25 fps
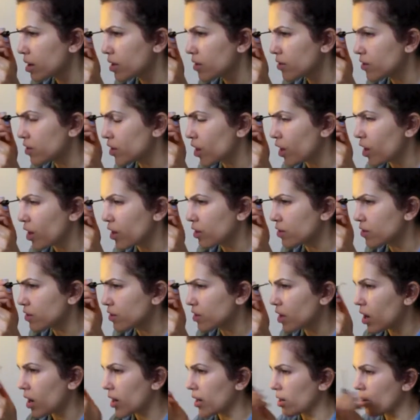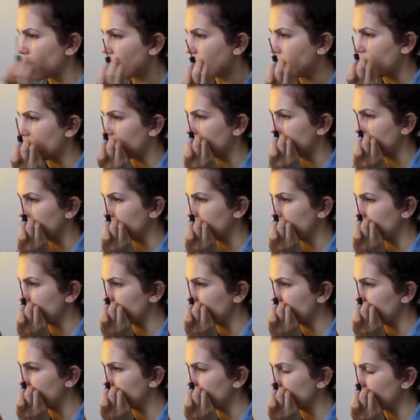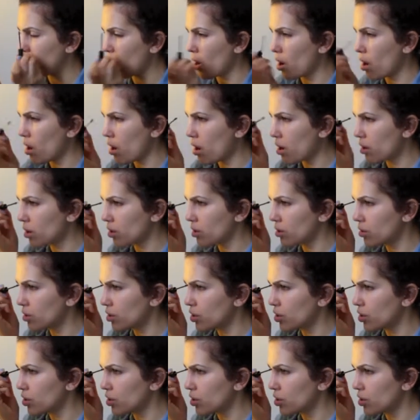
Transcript: So starting off at this part,